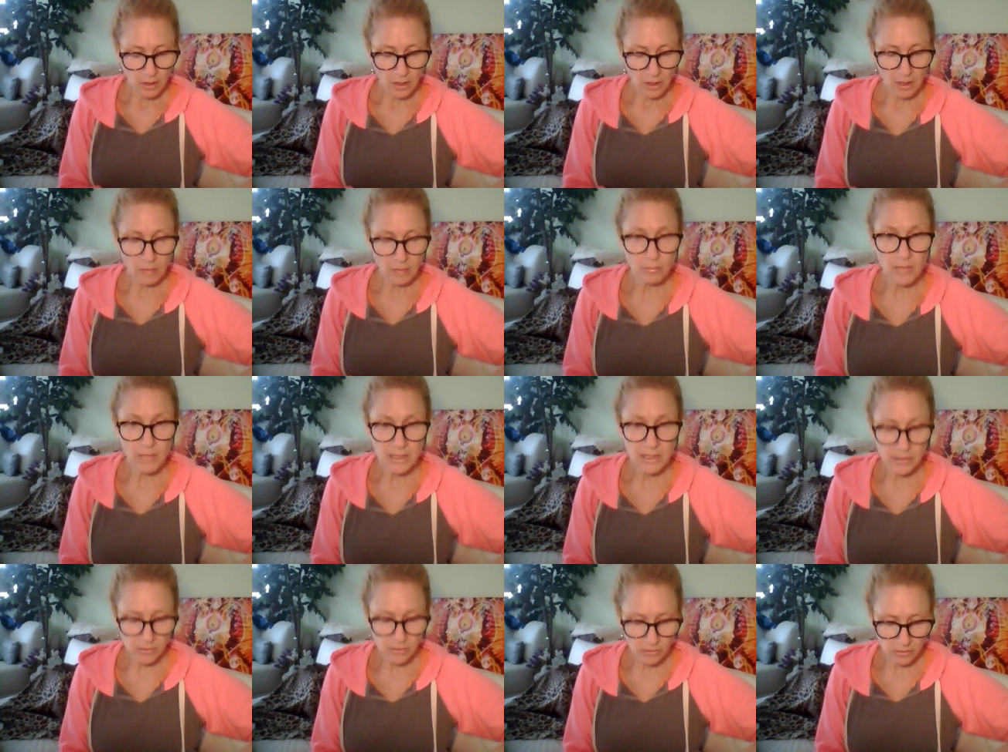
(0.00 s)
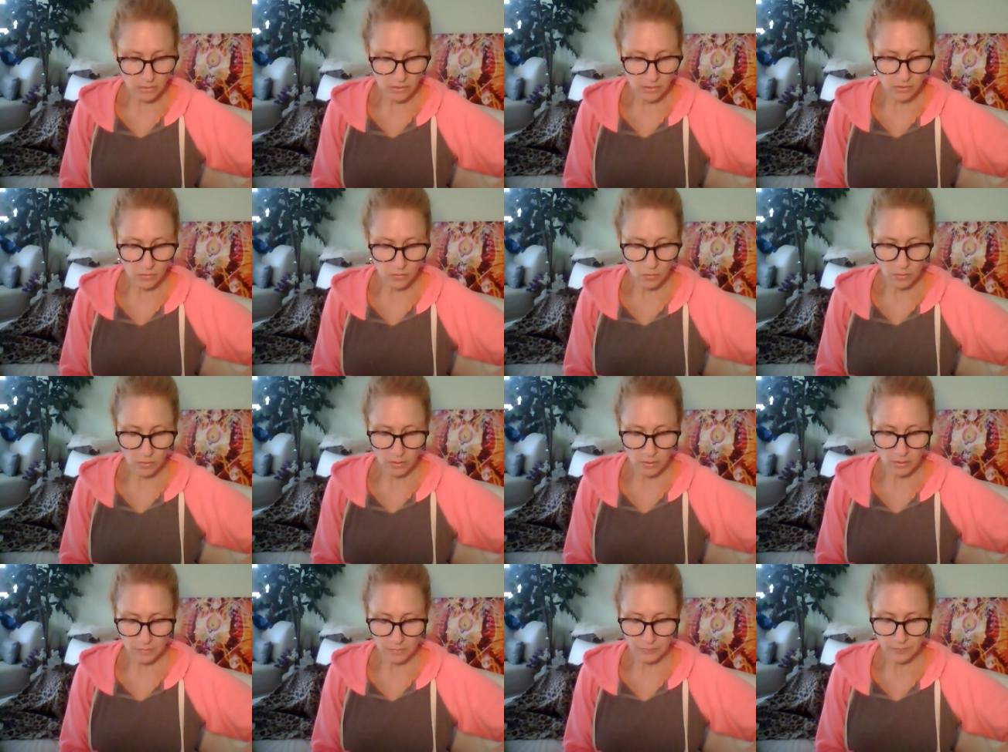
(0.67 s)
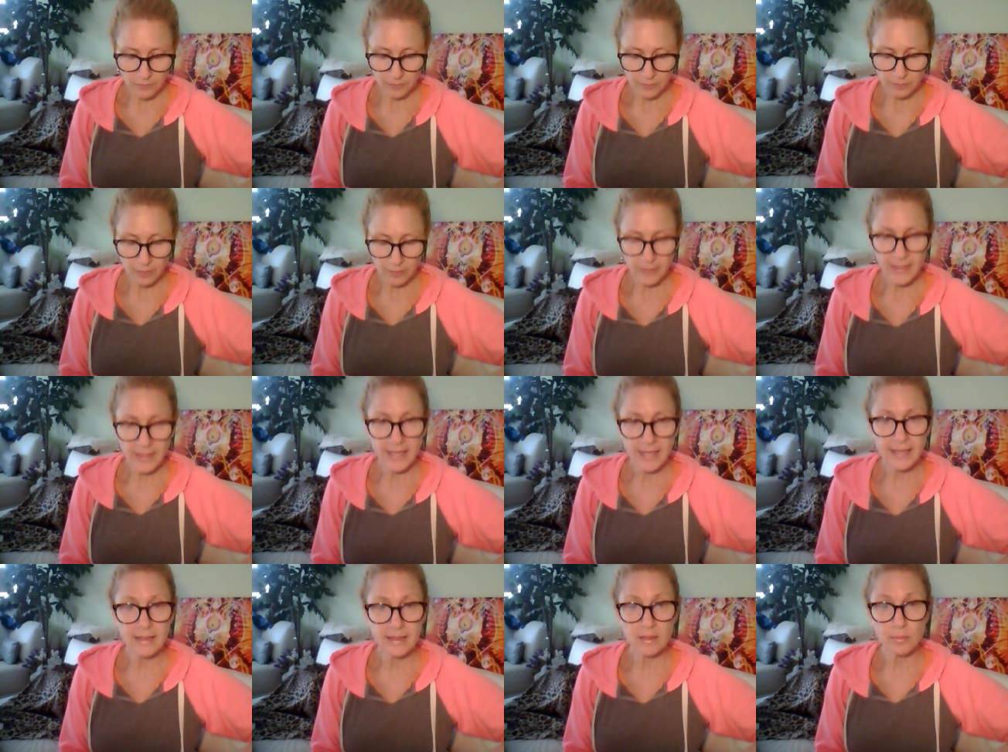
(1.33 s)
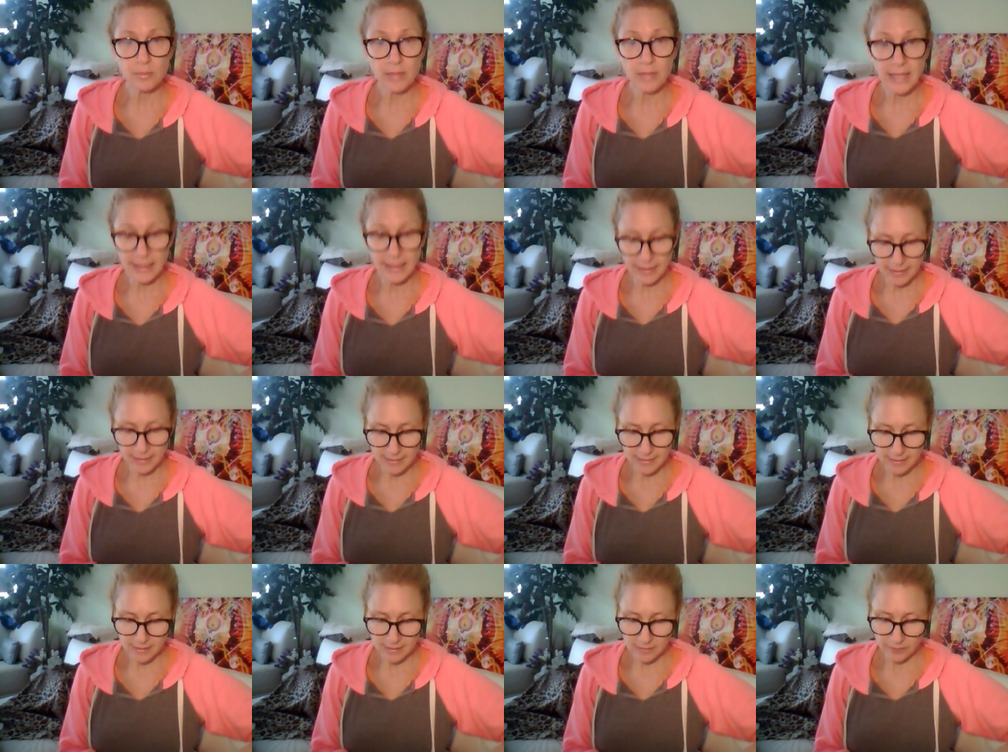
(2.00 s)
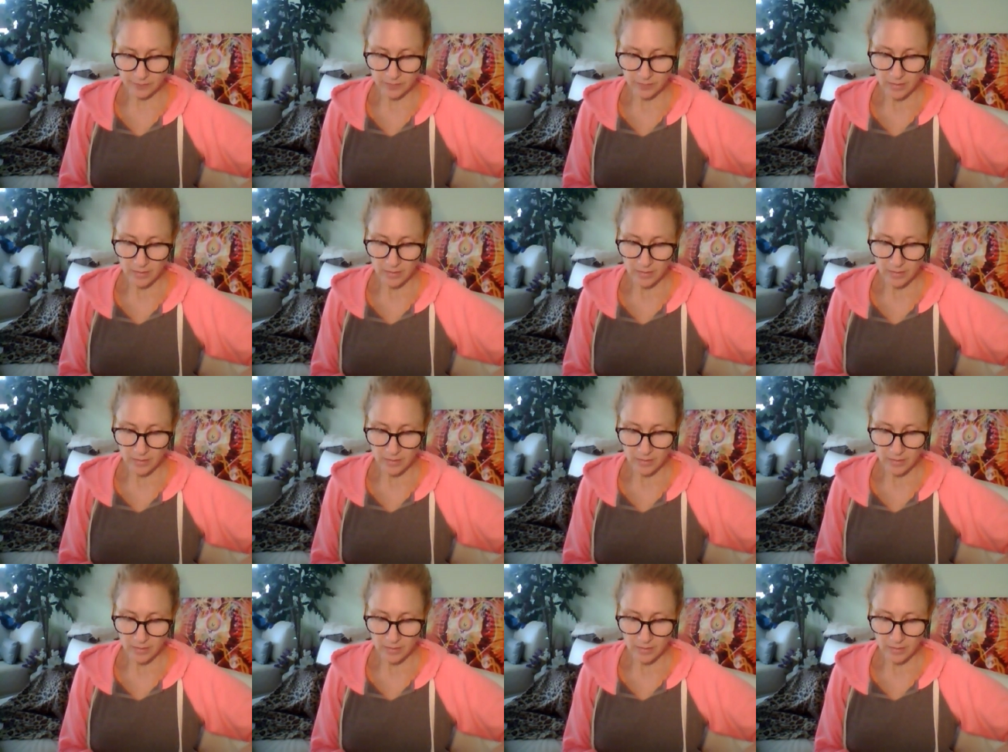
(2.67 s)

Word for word: Uh, muscles sore, heated blankets.